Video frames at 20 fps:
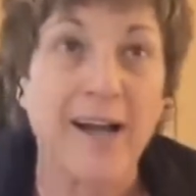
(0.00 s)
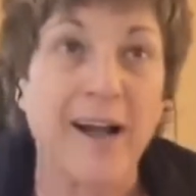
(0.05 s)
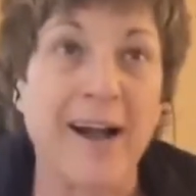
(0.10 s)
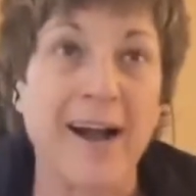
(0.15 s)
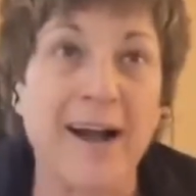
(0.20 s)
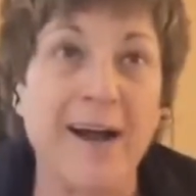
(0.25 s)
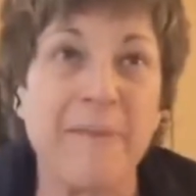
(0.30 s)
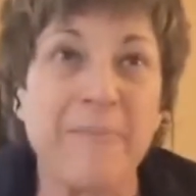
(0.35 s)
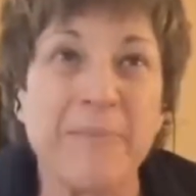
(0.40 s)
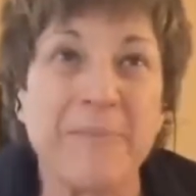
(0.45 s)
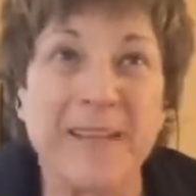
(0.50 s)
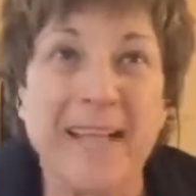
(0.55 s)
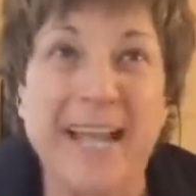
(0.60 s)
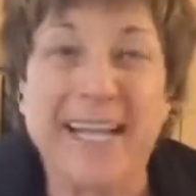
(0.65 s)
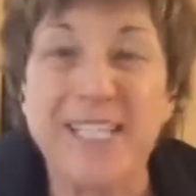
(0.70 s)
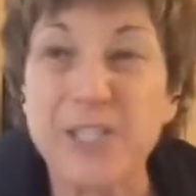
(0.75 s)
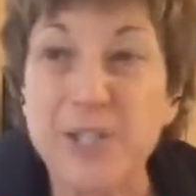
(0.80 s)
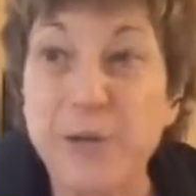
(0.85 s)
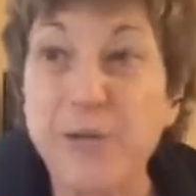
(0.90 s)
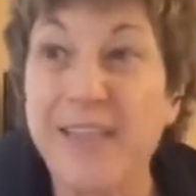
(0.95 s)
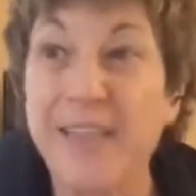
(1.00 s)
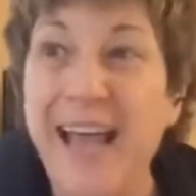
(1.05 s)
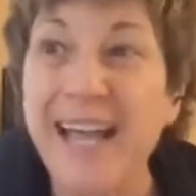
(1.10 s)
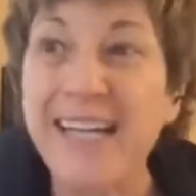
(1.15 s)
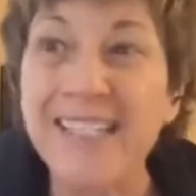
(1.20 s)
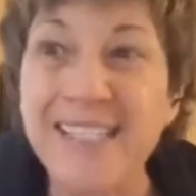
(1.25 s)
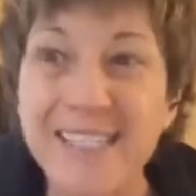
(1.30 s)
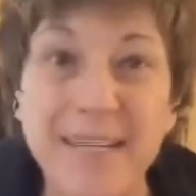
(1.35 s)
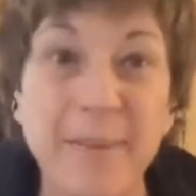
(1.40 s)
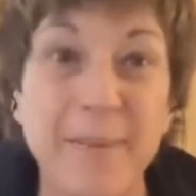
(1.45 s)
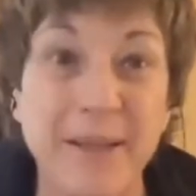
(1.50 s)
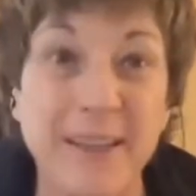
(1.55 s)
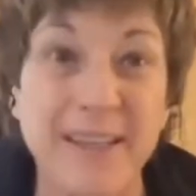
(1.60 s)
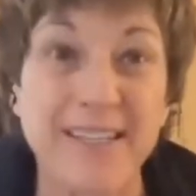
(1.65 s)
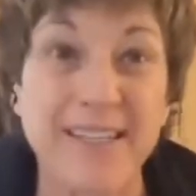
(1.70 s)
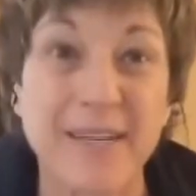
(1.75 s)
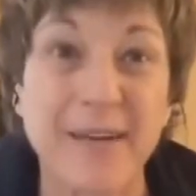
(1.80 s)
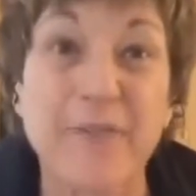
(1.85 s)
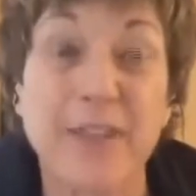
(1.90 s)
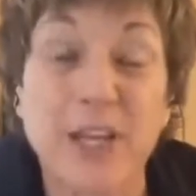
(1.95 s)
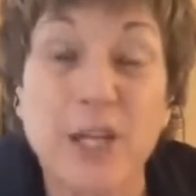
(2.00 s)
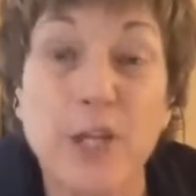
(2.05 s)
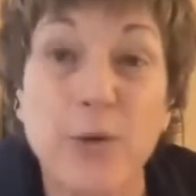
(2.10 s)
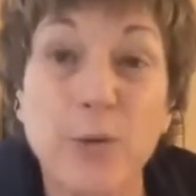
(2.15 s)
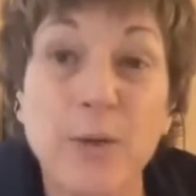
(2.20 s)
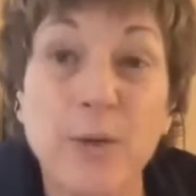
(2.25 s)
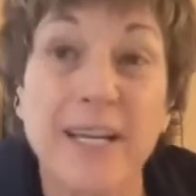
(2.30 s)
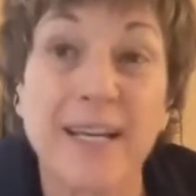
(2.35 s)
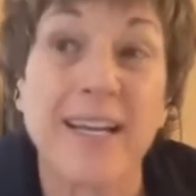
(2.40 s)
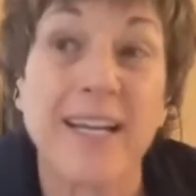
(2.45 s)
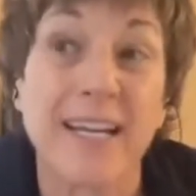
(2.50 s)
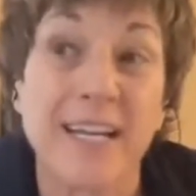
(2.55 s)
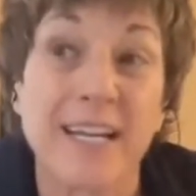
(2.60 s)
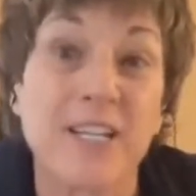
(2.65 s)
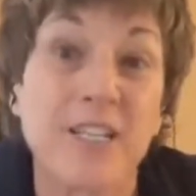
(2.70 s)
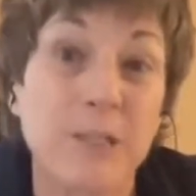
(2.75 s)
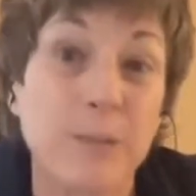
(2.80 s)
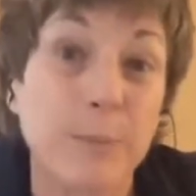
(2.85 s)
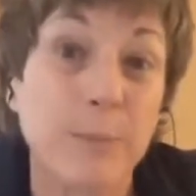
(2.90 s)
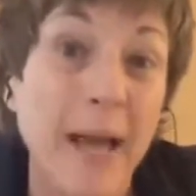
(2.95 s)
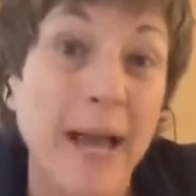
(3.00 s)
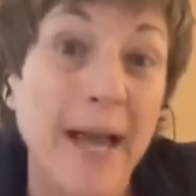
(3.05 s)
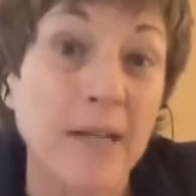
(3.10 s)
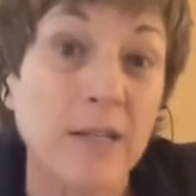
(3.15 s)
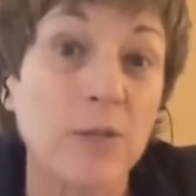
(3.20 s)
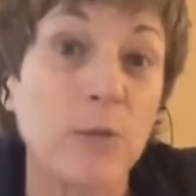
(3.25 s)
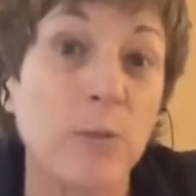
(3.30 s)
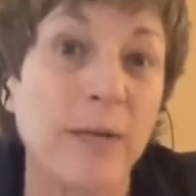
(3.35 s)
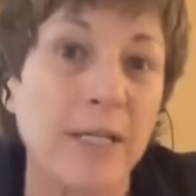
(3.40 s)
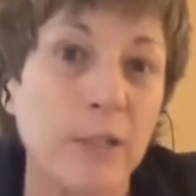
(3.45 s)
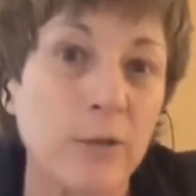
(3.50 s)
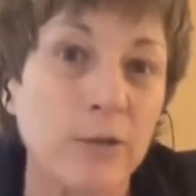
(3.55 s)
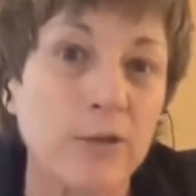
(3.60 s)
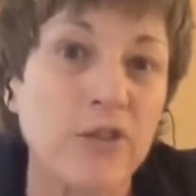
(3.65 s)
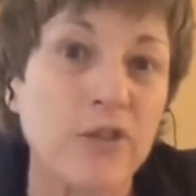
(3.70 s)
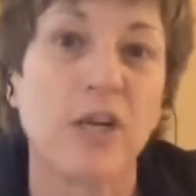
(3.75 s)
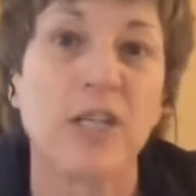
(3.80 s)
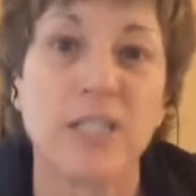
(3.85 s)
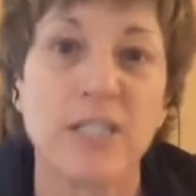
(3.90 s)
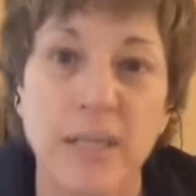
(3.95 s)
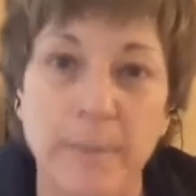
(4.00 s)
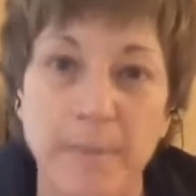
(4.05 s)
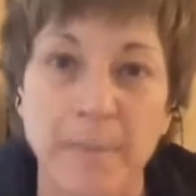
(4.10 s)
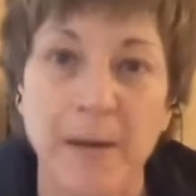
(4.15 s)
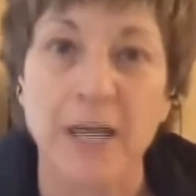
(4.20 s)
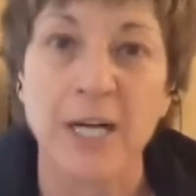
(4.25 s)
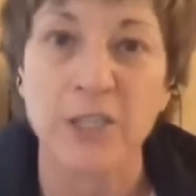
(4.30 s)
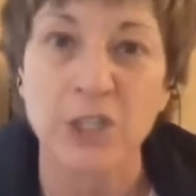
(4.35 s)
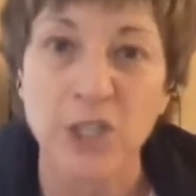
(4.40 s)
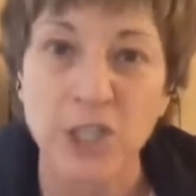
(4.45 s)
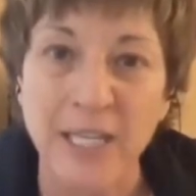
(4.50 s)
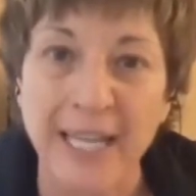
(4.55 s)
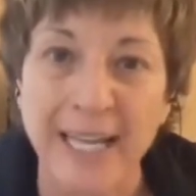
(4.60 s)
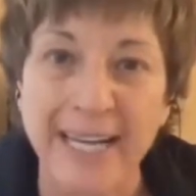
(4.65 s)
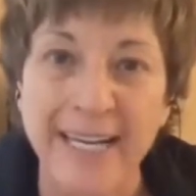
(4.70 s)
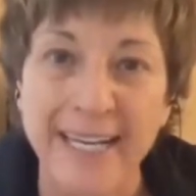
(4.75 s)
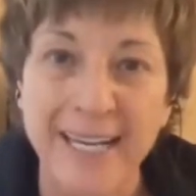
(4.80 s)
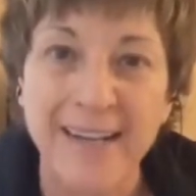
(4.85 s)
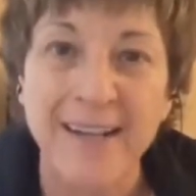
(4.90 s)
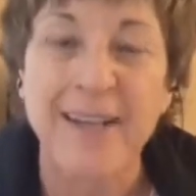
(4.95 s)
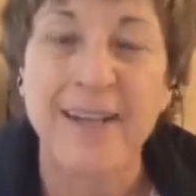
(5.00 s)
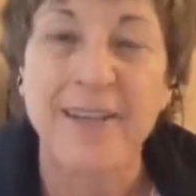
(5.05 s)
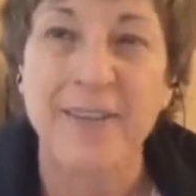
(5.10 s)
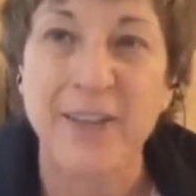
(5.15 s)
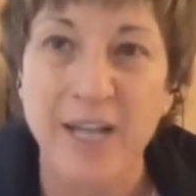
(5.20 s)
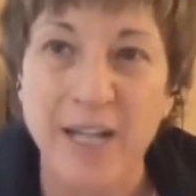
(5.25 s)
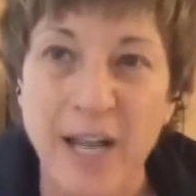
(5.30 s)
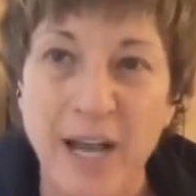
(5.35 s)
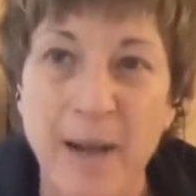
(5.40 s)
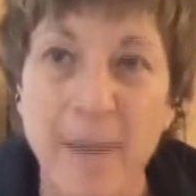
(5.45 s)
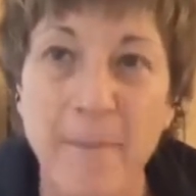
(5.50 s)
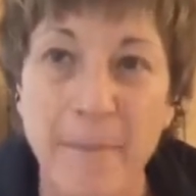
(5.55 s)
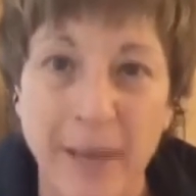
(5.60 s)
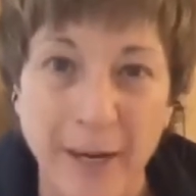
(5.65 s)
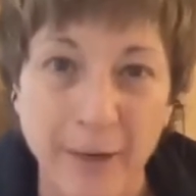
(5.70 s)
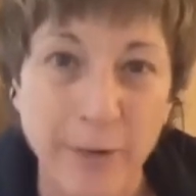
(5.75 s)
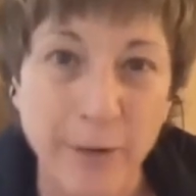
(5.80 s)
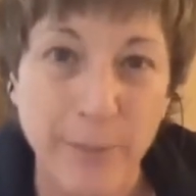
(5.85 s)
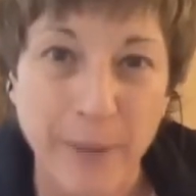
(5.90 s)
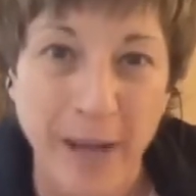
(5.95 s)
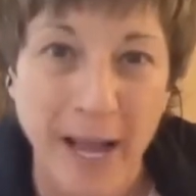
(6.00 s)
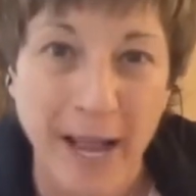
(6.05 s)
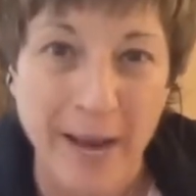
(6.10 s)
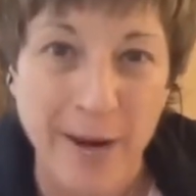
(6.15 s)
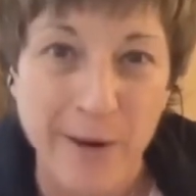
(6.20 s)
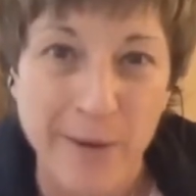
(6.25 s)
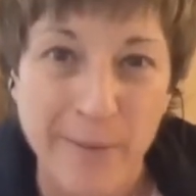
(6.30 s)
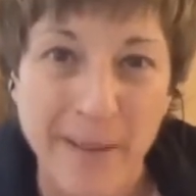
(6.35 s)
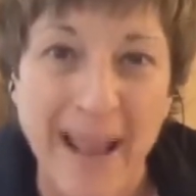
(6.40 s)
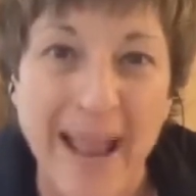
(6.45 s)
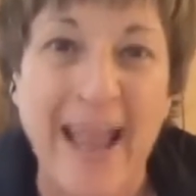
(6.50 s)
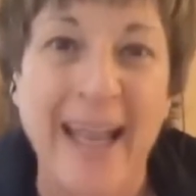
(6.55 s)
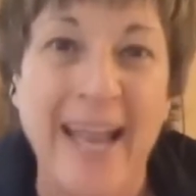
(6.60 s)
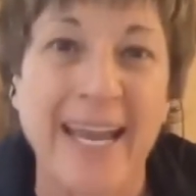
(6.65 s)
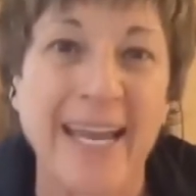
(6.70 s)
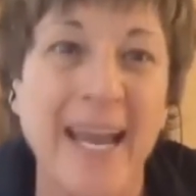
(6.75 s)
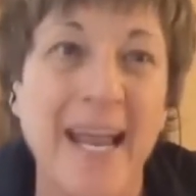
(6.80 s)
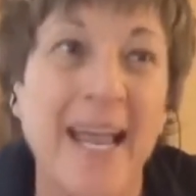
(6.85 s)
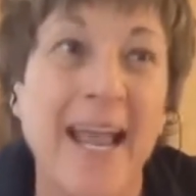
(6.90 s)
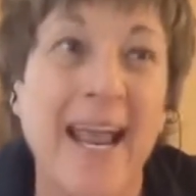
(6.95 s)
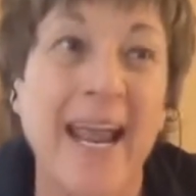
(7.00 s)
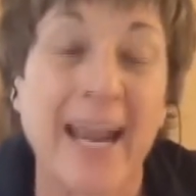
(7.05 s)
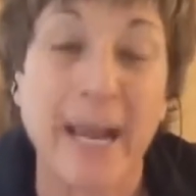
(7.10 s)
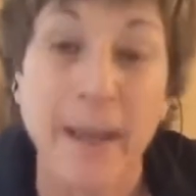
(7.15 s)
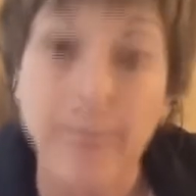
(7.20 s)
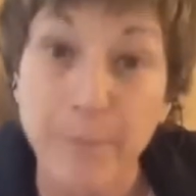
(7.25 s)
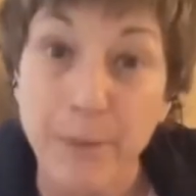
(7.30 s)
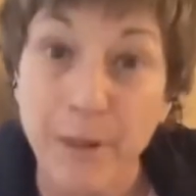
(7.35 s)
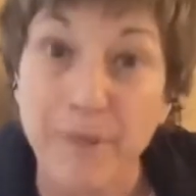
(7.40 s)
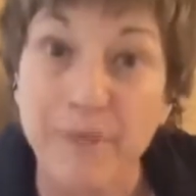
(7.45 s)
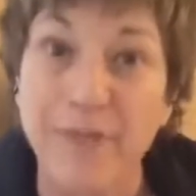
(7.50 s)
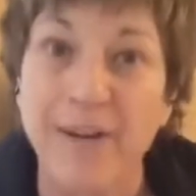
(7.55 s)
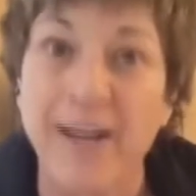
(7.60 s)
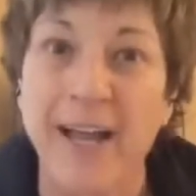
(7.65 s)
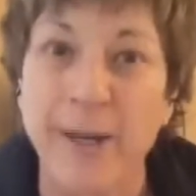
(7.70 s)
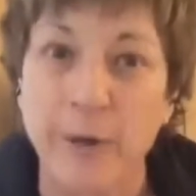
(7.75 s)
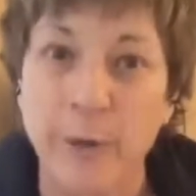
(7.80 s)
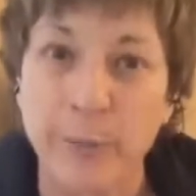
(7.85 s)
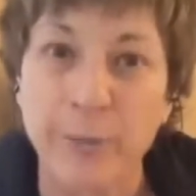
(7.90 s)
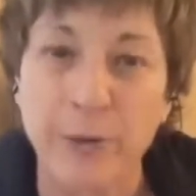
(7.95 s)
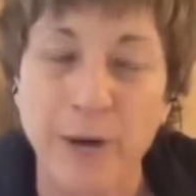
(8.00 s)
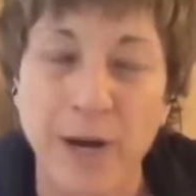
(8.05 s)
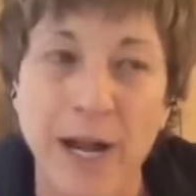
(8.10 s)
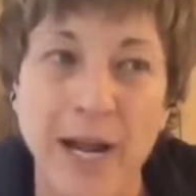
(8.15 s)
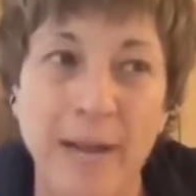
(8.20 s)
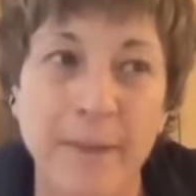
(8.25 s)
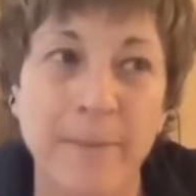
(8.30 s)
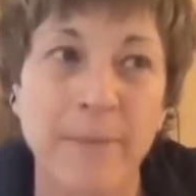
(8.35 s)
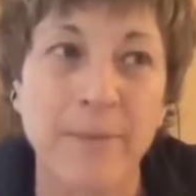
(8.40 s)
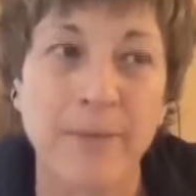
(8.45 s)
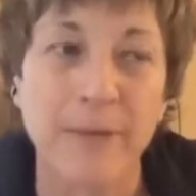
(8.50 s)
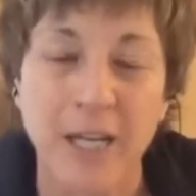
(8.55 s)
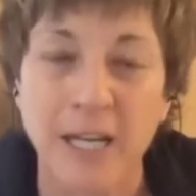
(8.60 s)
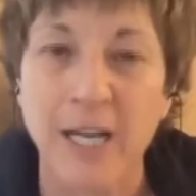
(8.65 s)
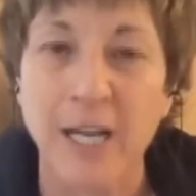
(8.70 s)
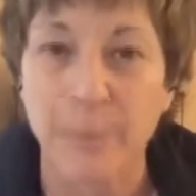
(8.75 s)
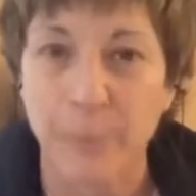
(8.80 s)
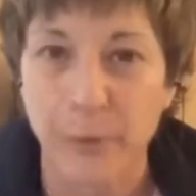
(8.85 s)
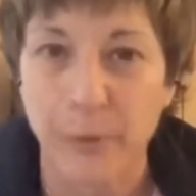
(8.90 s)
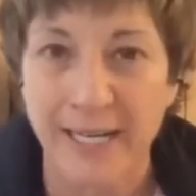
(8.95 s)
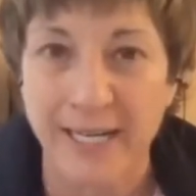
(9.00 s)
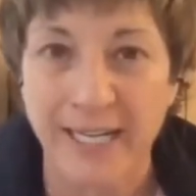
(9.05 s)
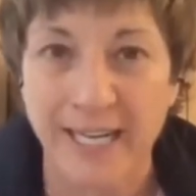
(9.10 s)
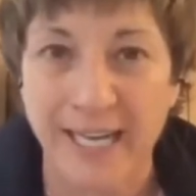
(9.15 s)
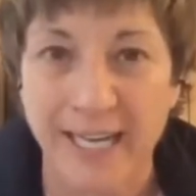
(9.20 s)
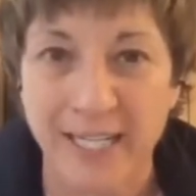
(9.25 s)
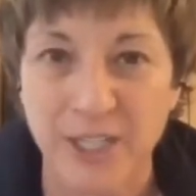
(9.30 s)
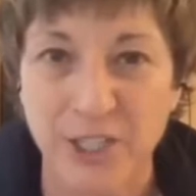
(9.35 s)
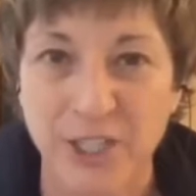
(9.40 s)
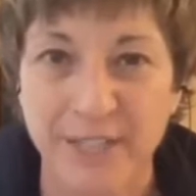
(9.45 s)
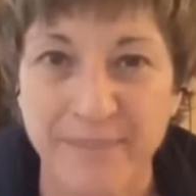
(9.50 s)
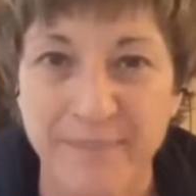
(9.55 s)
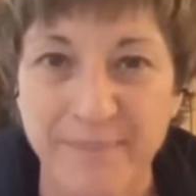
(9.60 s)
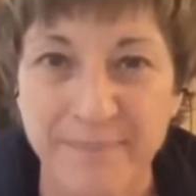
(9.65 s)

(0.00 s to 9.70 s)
And so that's some of the stuff that you can expect when you start to modulate the gut microbiome and amplify or prime the gut-brain connection.